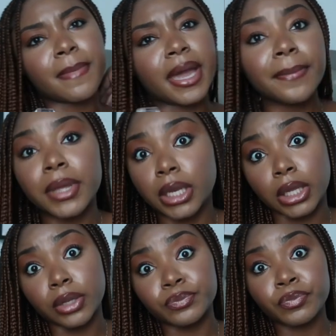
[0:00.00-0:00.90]
in my
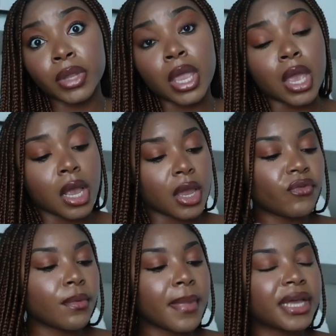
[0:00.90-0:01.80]
opinion, it
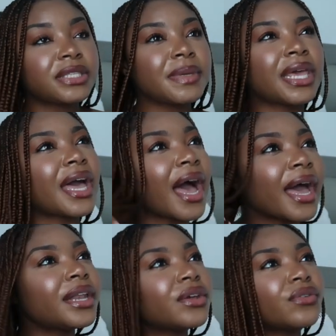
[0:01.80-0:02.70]
reminds me
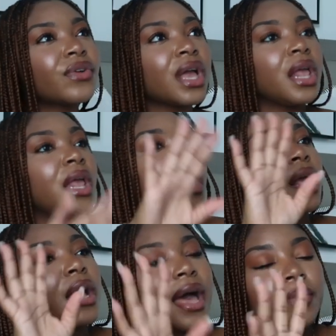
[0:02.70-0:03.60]
kind of,
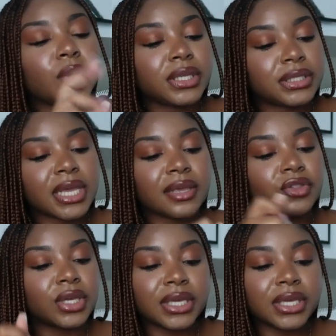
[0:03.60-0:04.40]
I wouldn't say